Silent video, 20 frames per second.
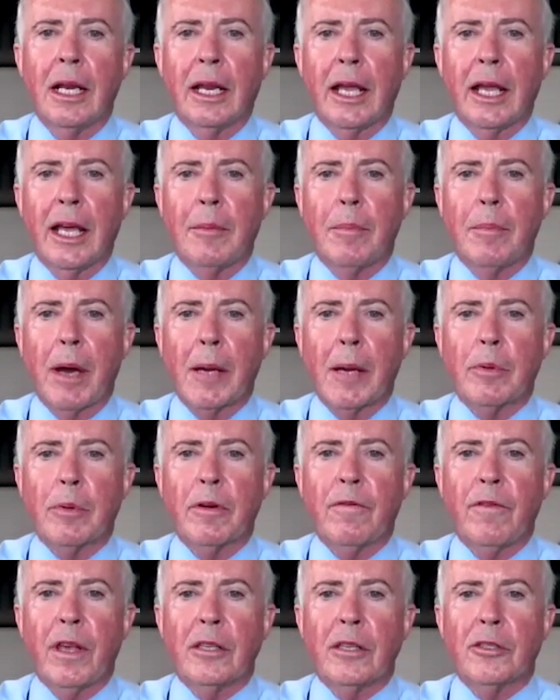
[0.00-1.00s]
led by
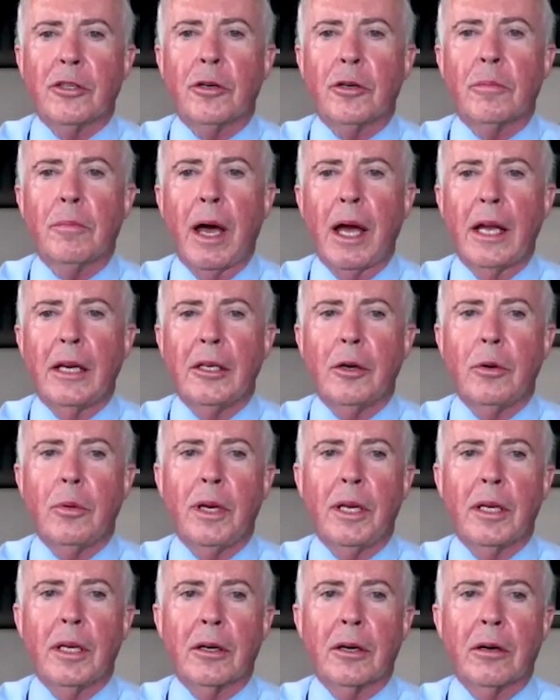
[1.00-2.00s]
Professor Manya
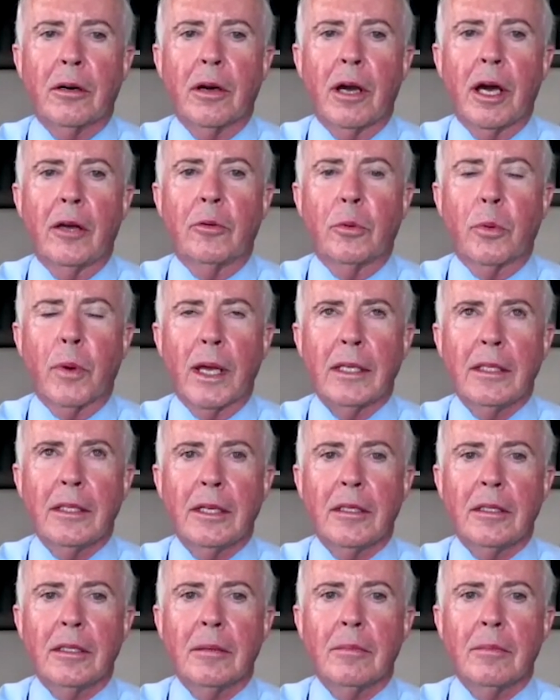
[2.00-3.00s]
Whitaker on
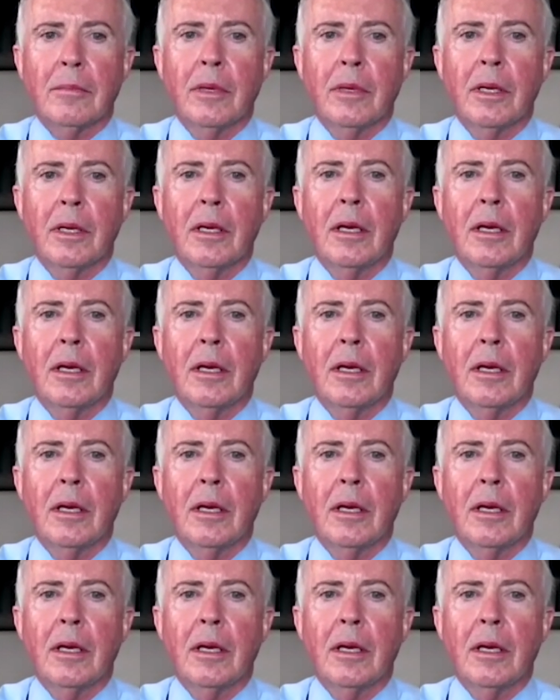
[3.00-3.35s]
racism,